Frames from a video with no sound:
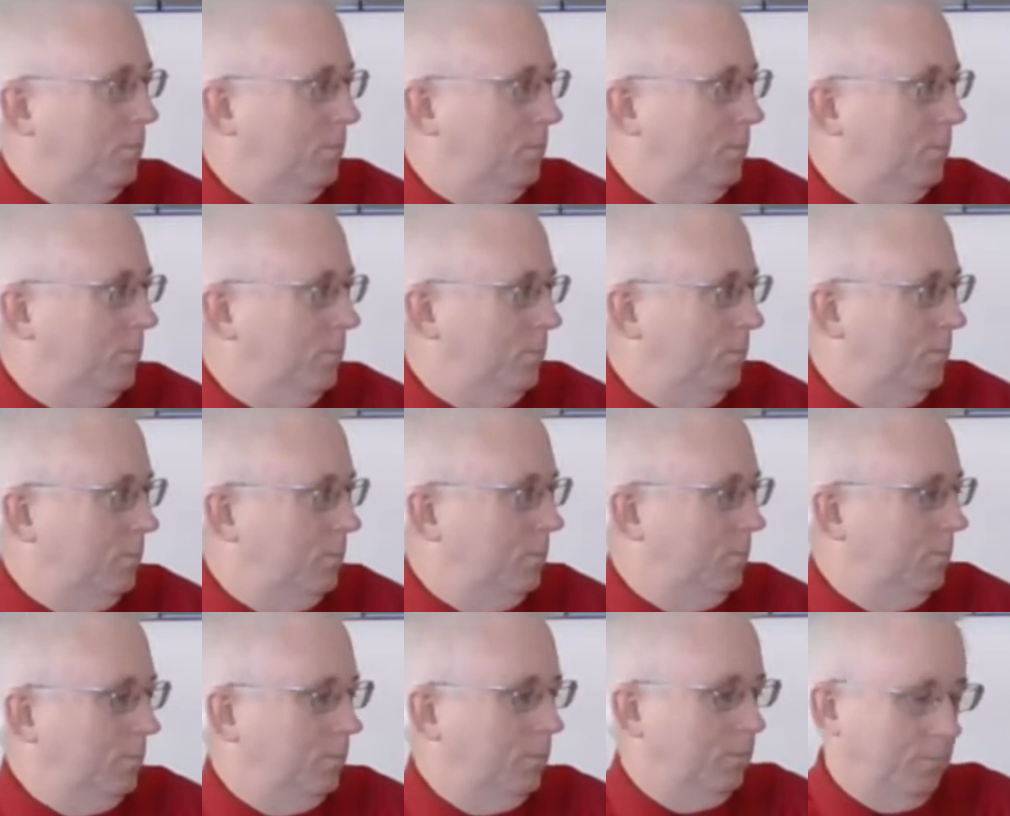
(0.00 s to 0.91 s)

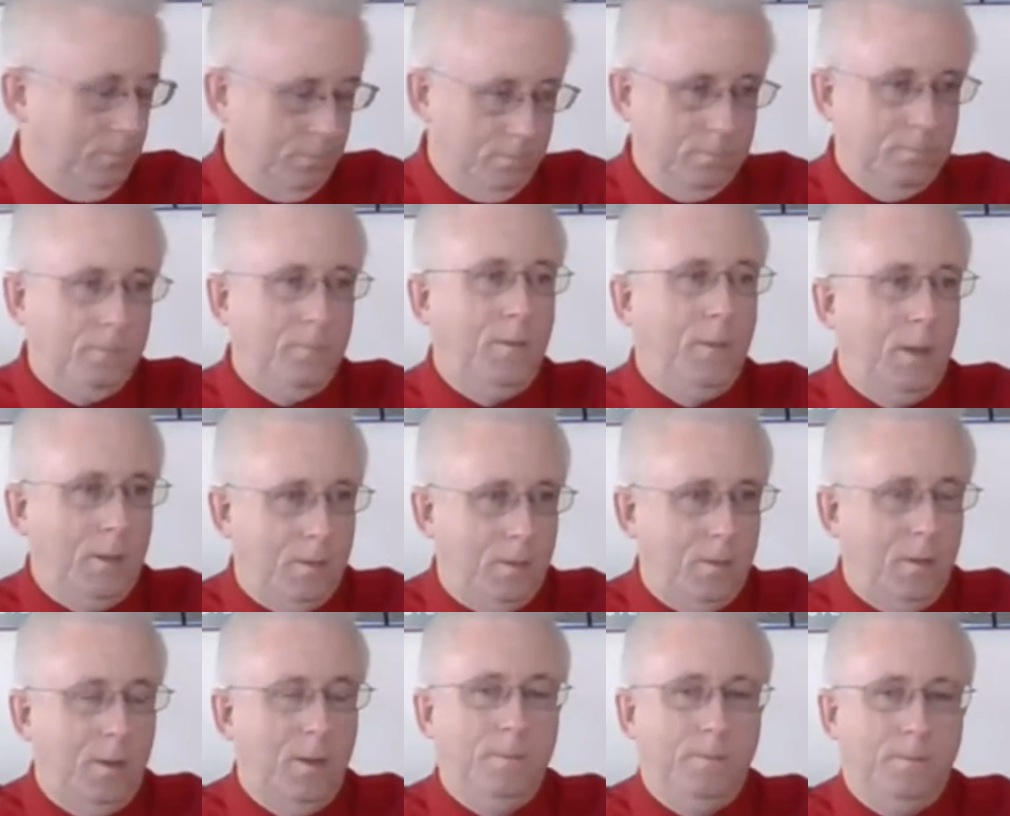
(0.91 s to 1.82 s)

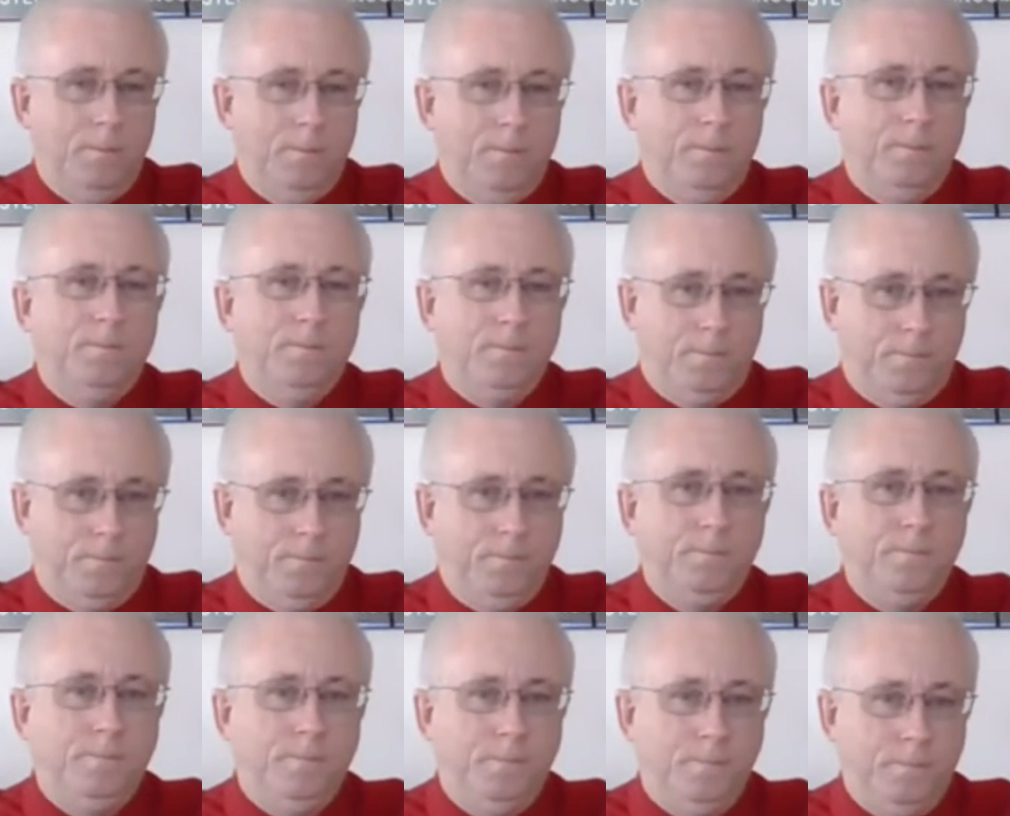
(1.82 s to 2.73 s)

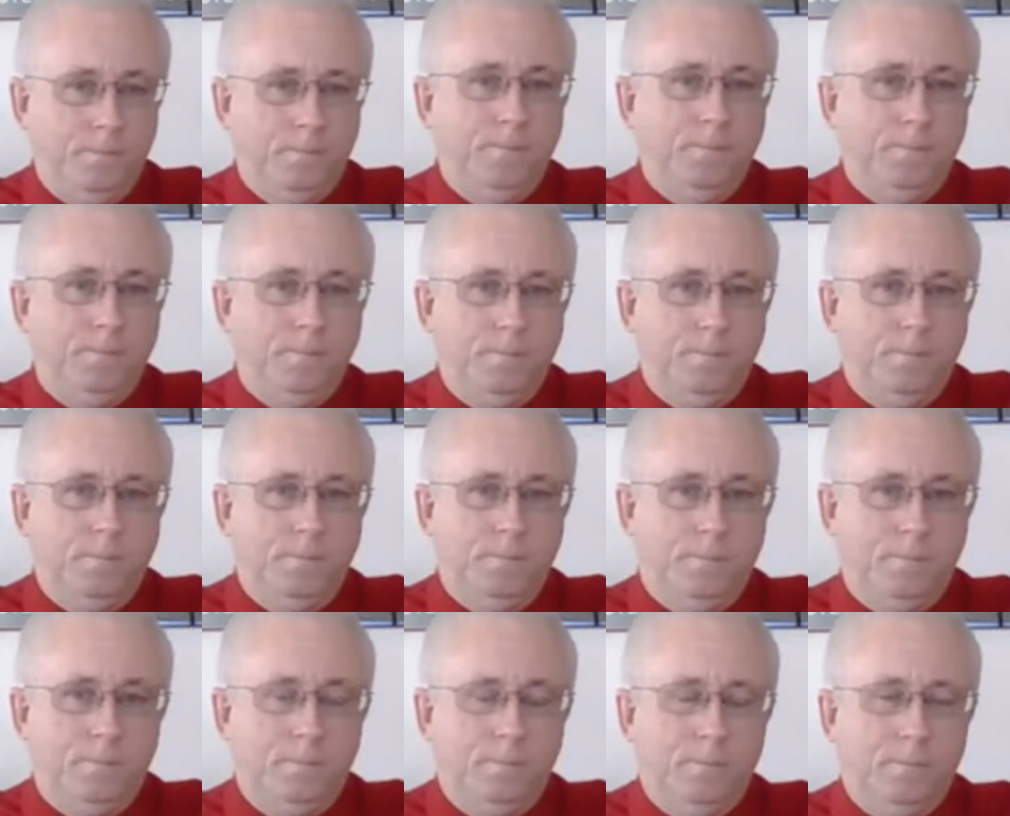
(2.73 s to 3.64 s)

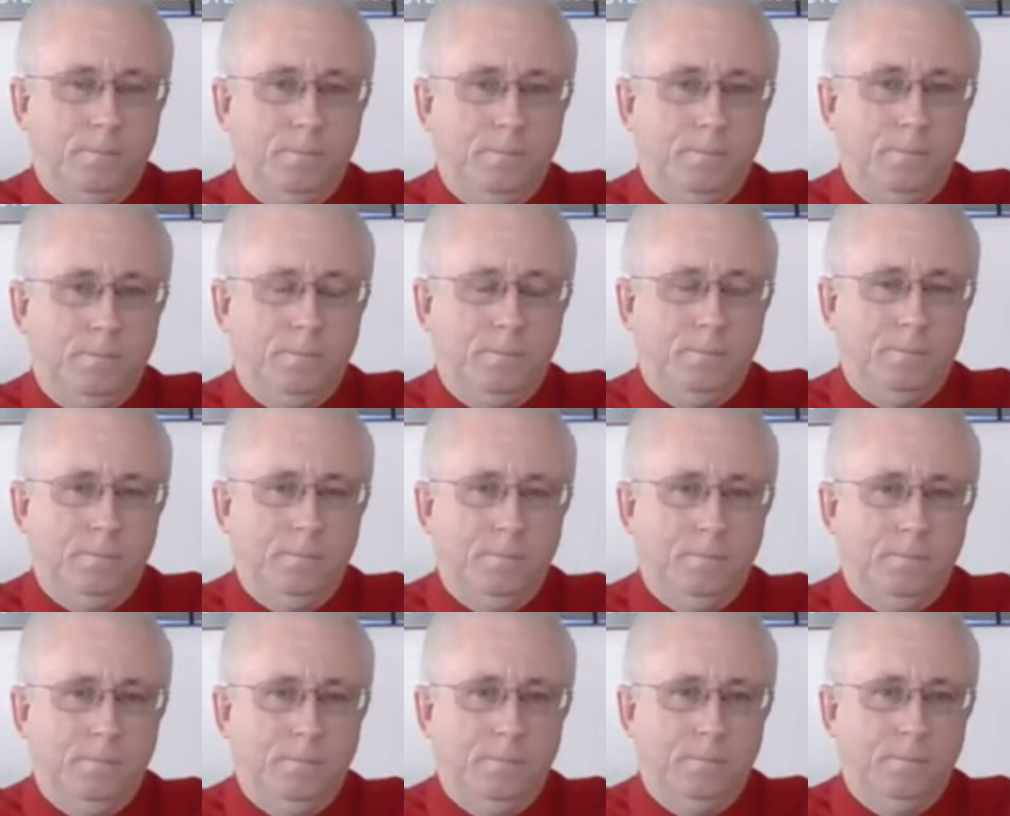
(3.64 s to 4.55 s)

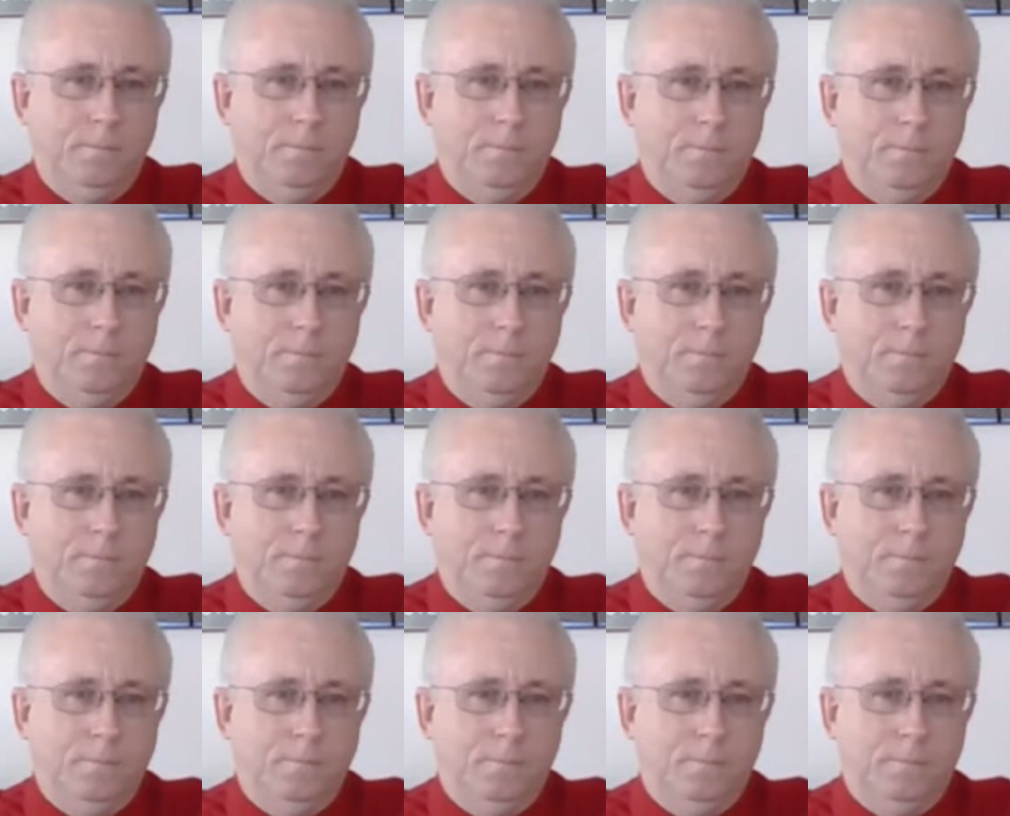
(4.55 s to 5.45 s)

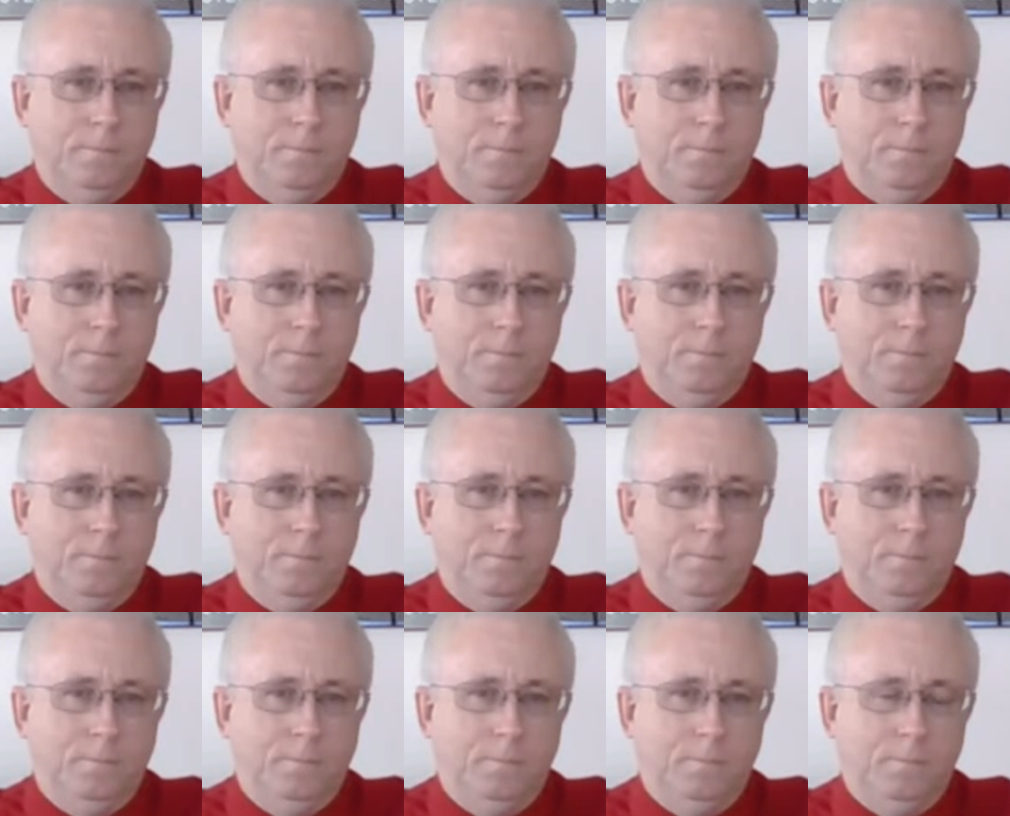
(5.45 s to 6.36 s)

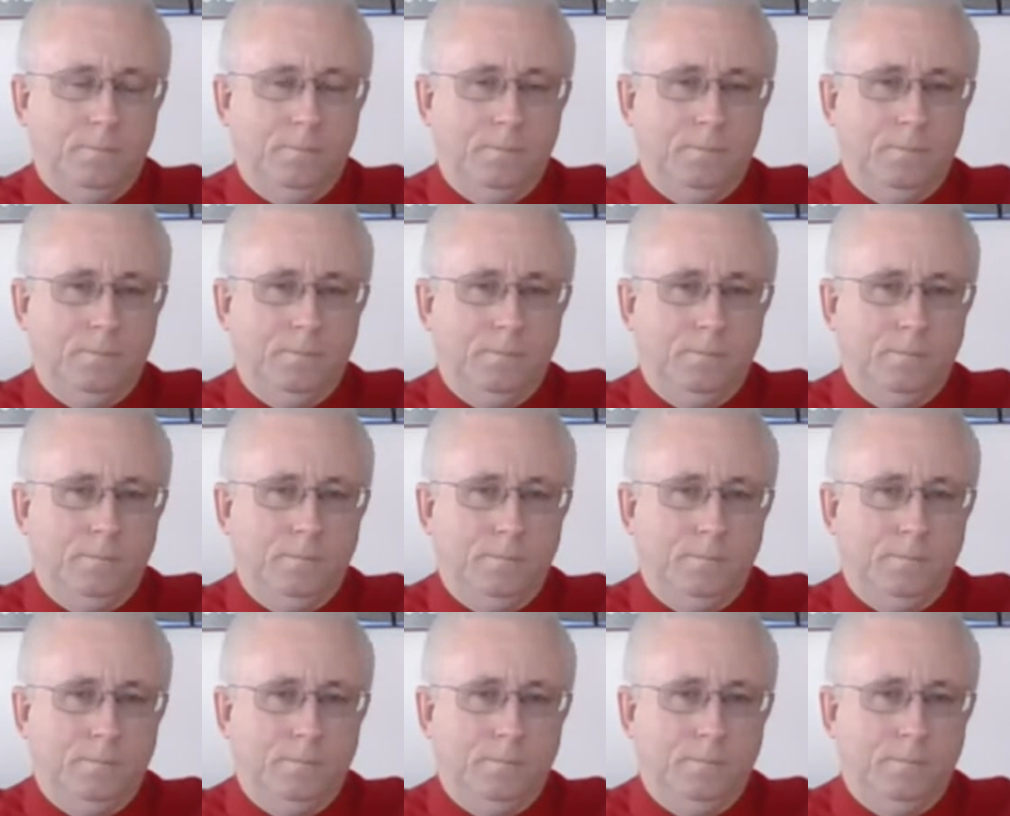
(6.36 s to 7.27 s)

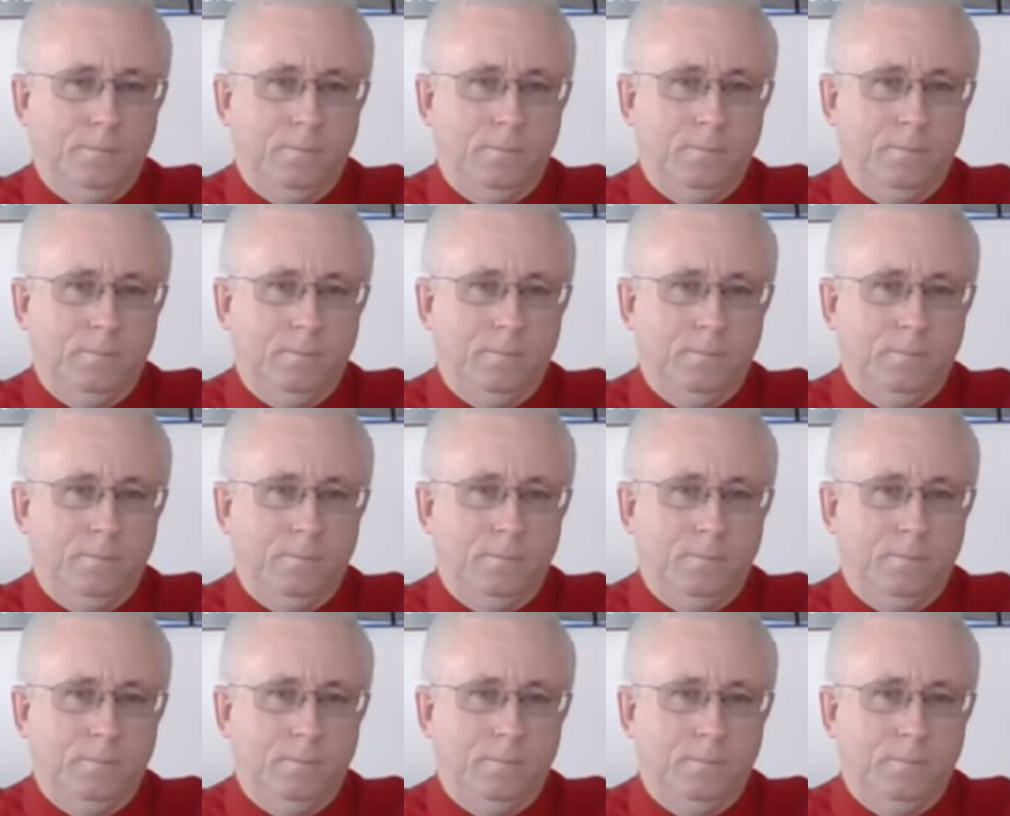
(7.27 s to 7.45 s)
(not speaking)